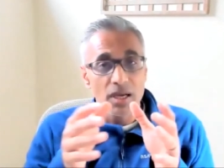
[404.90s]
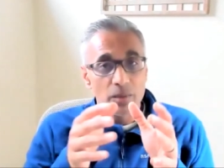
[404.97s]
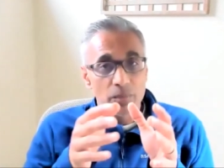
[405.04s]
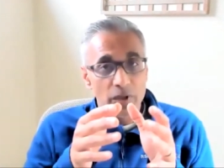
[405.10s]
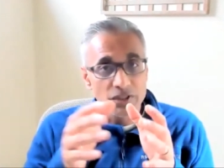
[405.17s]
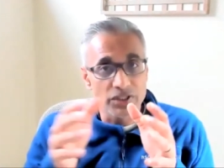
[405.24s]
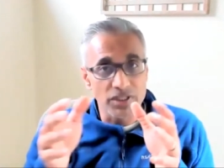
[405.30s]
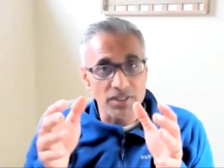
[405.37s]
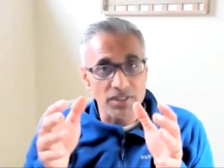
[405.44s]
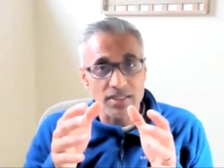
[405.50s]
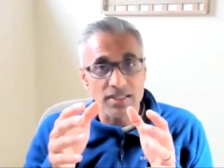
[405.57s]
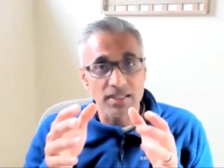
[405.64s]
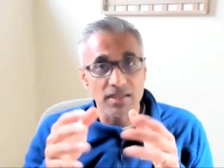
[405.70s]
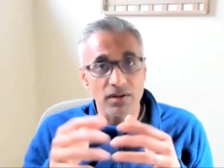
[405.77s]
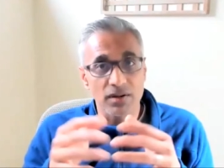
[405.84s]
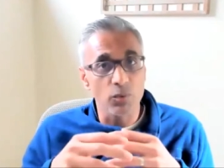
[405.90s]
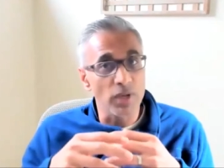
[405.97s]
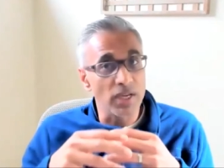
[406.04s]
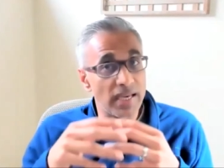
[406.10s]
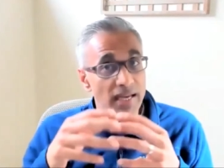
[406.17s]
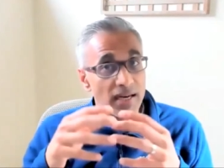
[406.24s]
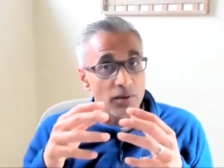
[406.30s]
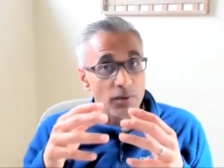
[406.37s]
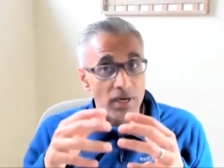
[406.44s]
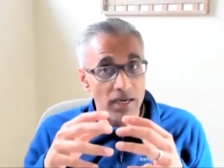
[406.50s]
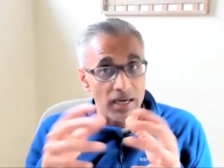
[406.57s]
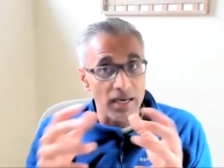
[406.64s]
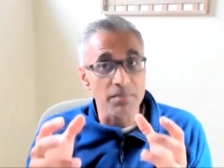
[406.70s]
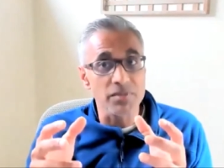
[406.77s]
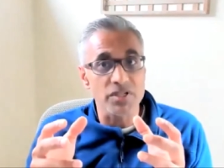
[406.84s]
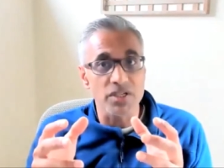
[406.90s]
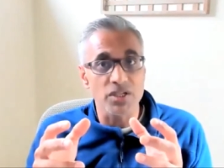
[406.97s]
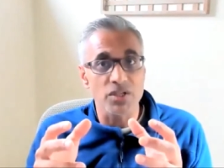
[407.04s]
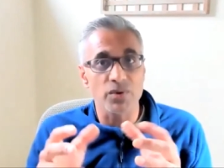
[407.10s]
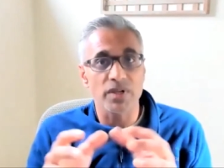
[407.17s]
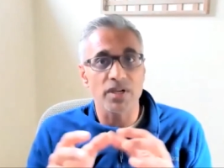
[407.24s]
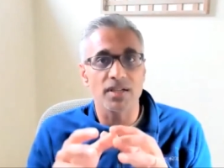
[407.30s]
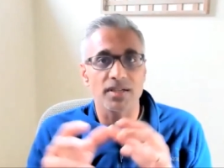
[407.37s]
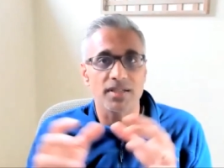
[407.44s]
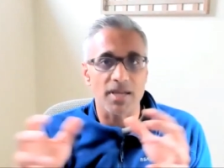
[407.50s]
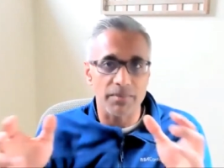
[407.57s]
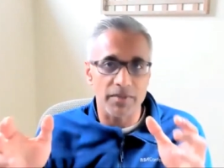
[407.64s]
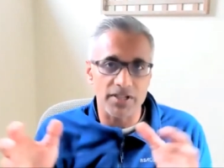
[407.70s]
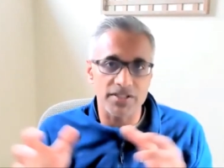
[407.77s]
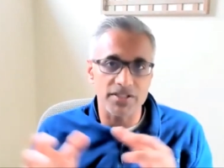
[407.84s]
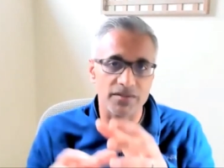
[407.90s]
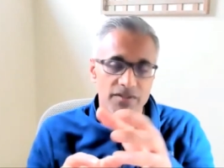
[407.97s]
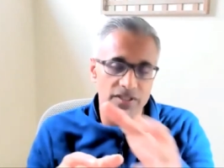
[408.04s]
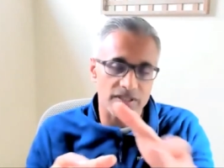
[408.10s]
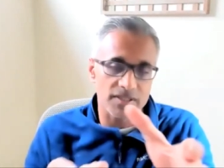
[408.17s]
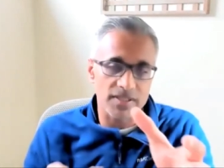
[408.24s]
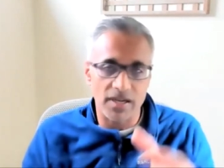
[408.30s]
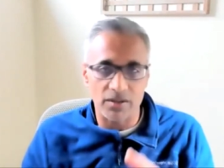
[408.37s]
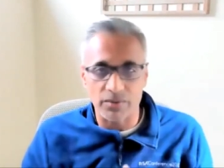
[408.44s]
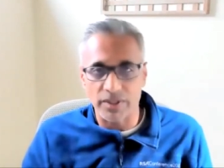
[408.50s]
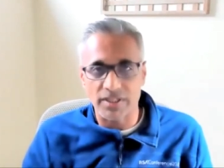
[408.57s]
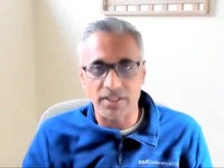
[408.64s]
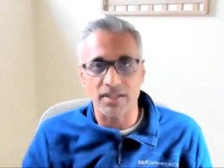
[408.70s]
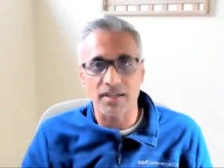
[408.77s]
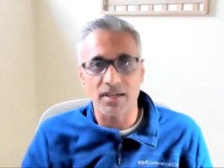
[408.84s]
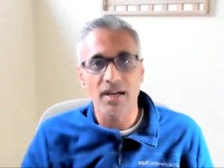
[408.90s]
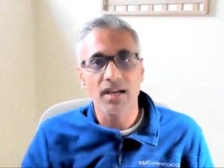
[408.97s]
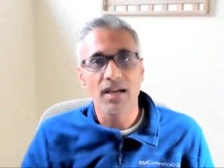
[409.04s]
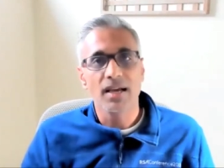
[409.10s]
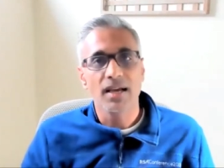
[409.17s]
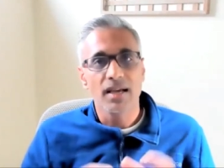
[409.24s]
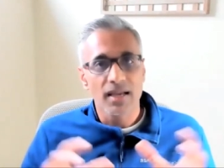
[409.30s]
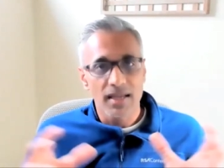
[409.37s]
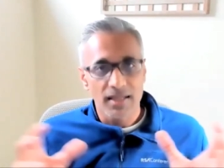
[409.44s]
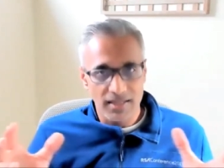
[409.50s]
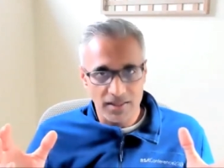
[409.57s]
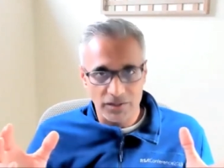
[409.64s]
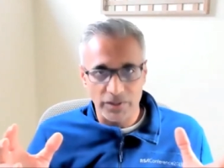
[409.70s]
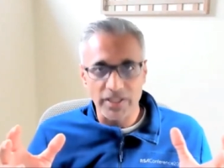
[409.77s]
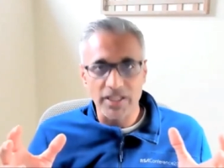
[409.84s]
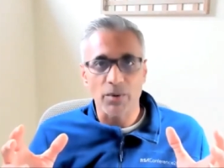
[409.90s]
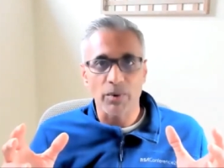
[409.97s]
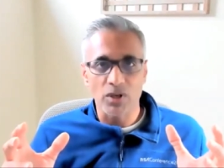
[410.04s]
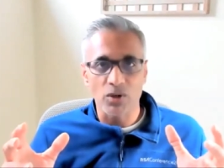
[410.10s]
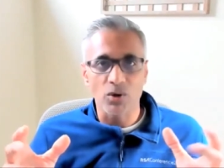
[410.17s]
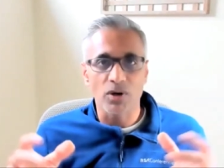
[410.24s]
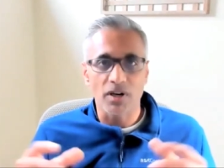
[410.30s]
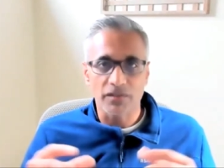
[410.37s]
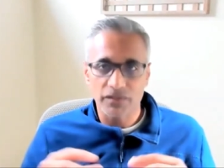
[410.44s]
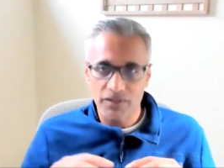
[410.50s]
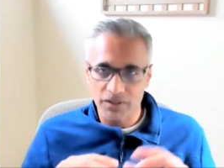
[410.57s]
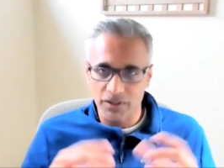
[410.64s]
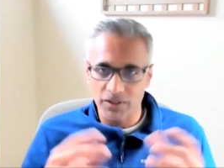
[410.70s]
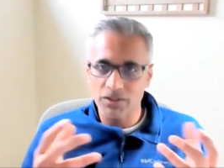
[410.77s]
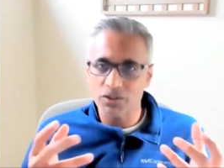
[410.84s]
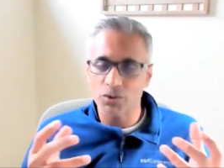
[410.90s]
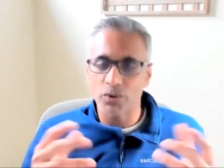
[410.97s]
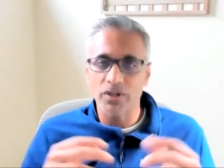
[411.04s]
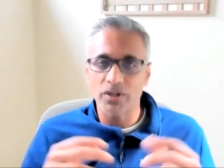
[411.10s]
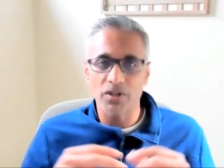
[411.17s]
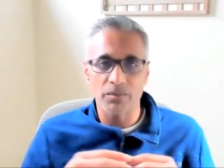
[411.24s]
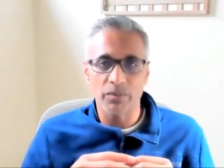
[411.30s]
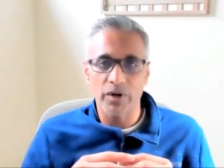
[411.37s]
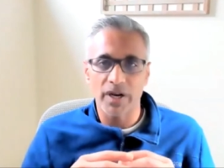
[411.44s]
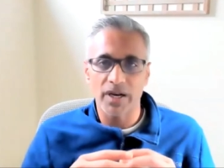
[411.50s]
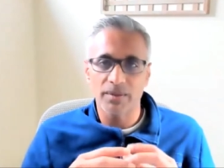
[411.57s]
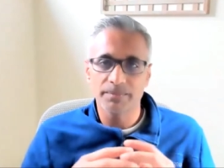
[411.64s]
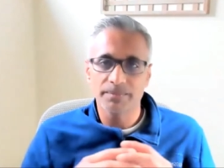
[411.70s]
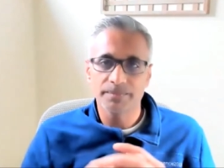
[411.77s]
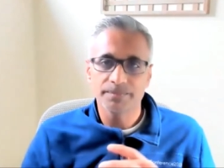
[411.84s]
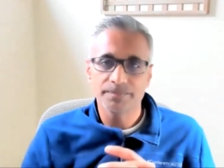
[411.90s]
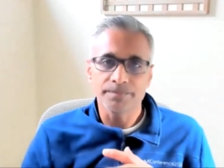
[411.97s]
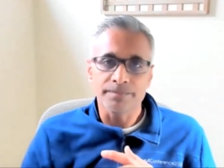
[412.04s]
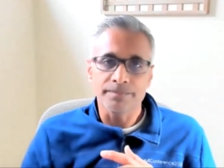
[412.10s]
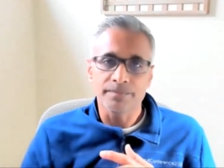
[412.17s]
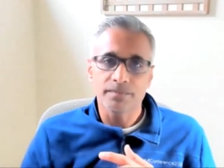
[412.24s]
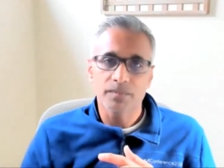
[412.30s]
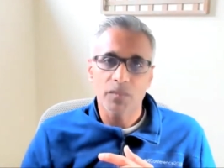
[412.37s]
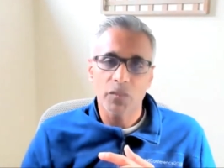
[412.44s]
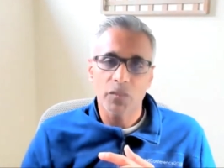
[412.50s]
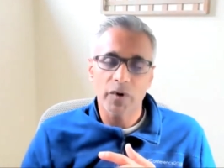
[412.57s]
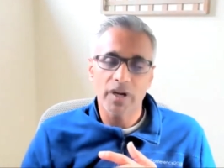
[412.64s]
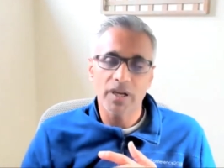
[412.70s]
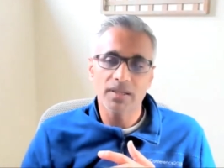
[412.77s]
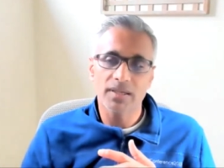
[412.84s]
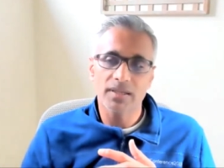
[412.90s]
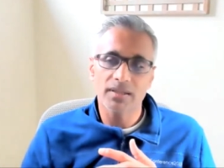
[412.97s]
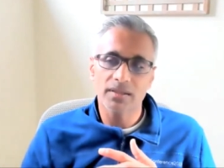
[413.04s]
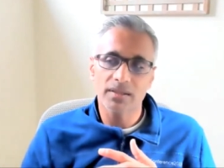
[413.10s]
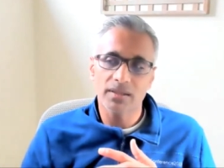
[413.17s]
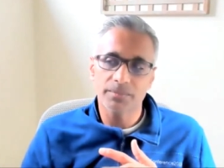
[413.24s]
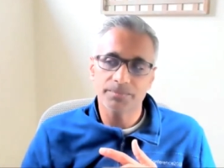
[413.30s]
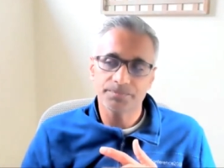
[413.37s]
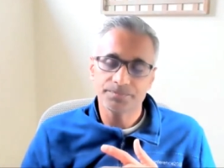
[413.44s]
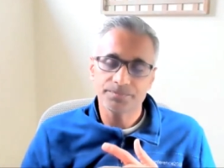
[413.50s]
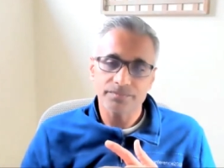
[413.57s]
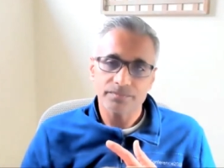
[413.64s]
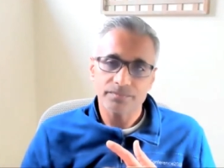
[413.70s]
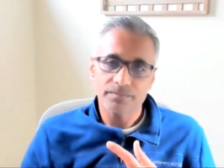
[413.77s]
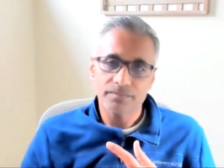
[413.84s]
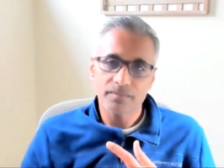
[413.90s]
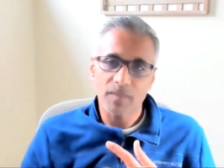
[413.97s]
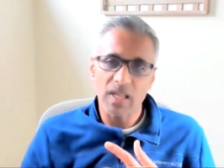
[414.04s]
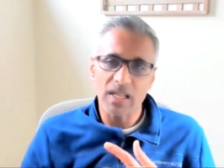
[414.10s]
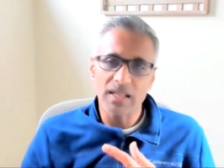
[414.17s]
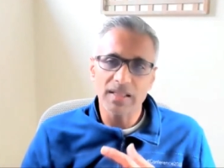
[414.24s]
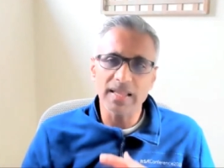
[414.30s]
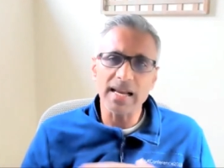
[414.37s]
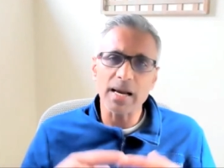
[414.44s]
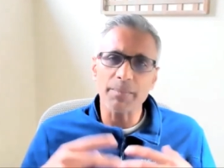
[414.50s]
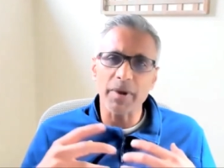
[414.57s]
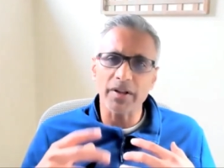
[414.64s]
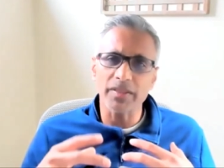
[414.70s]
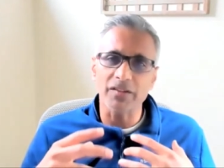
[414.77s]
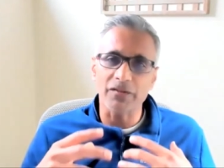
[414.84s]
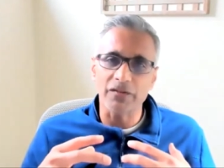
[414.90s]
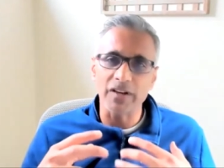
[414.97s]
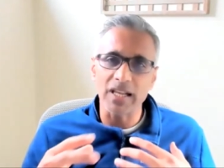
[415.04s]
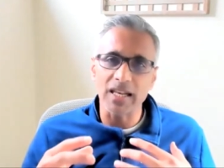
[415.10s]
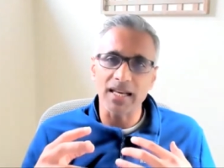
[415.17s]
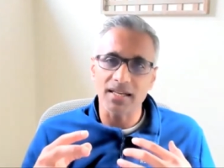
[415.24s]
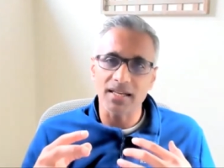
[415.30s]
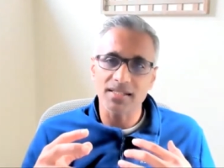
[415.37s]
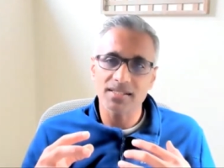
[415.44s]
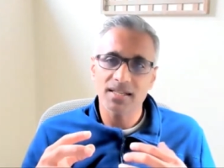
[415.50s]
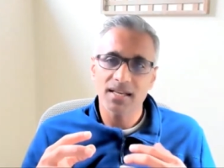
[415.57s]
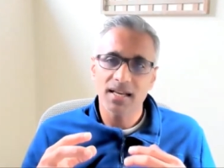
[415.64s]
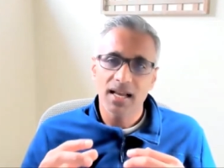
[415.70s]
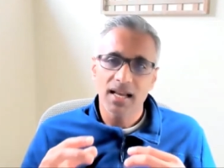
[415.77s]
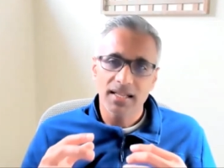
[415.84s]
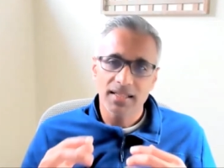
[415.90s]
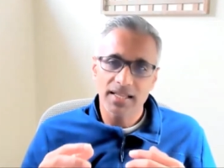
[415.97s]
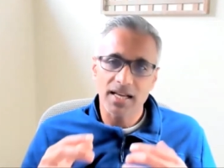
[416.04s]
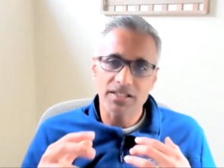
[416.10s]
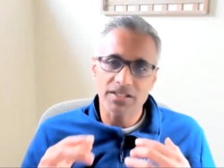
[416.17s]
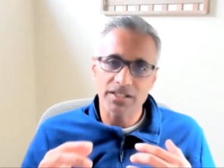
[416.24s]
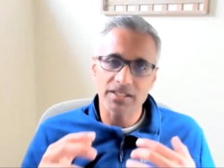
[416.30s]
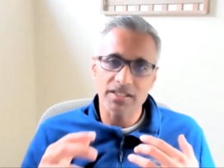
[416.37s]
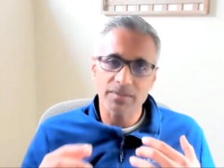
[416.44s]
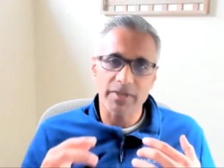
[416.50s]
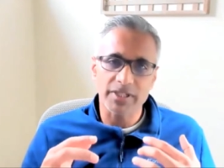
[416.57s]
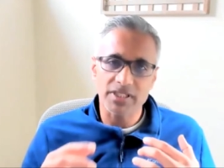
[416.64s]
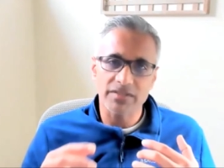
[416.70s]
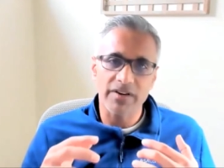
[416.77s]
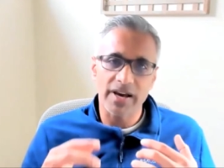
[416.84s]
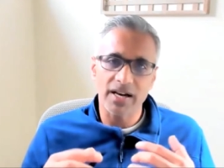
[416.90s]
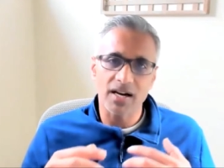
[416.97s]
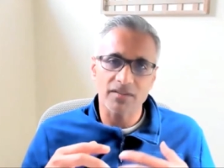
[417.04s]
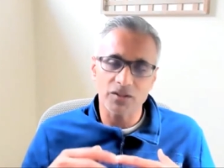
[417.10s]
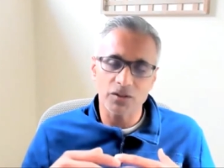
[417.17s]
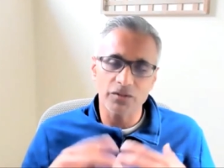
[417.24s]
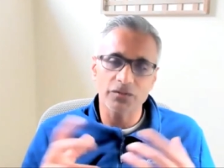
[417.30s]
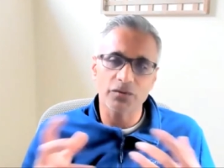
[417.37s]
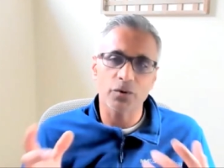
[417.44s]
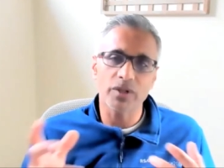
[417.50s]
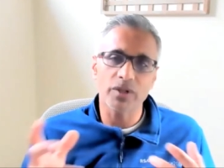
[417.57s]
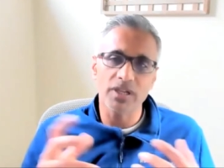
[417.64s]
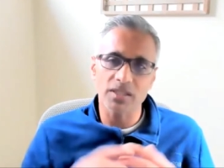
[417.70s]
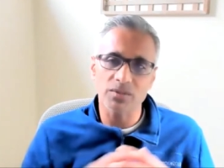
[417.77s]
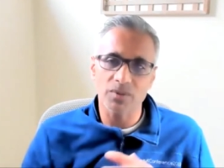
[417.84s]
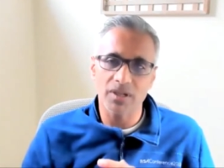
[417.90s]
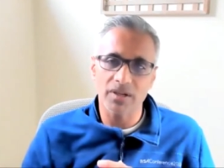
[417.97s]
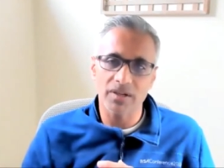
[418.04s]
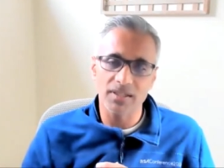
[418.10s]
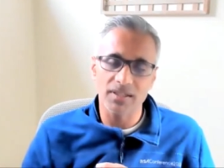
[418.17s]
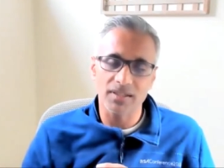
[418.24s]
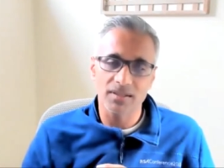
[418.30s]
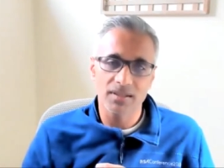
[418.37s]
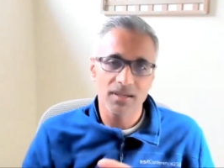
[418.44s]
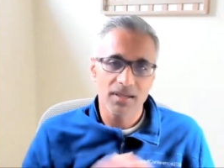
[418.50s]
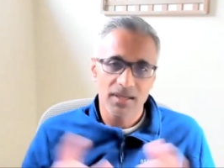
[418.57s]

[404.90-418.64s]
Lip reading: But Jesus, we get a glimpse into it in the temptations of Jesus that are written, the three that we know of. Turn stone into bread, right? And think about the feelings that Jesus must have had after going 40 days without eating.